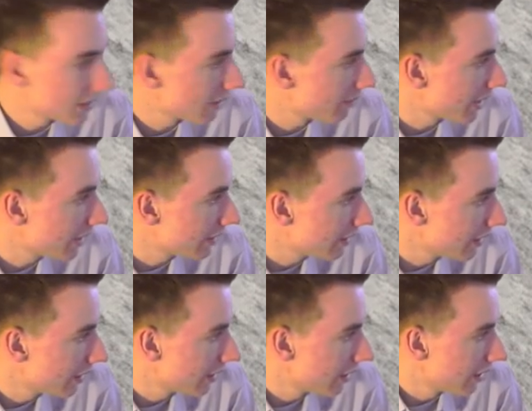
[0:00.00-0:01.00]
the top of my head.
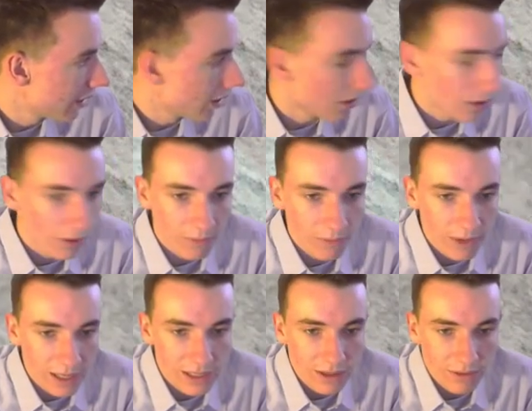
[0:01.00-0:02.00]
Oh,
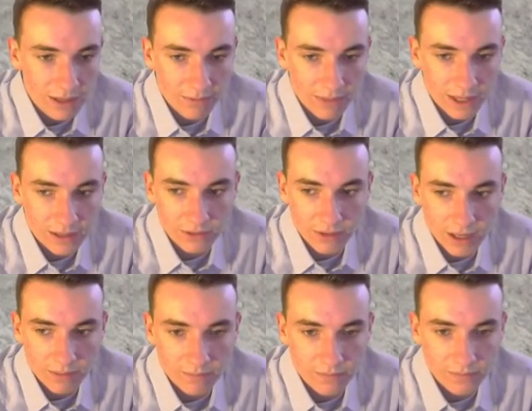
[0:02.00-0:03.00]
wait, you know what, never mind,
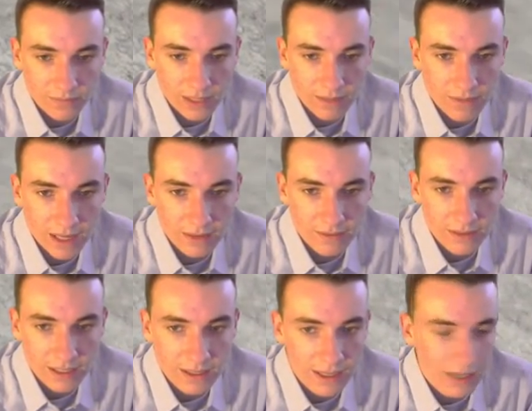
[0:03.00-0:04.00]
crap. Leave that.
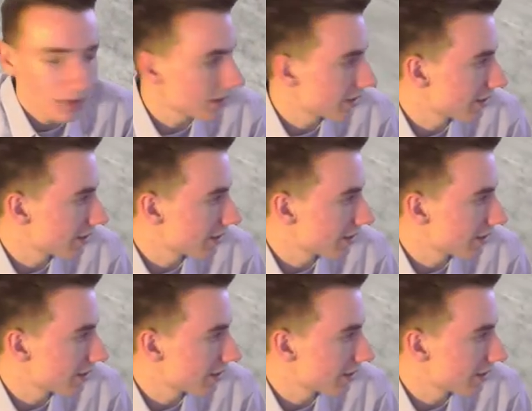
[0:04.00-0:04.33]
This actually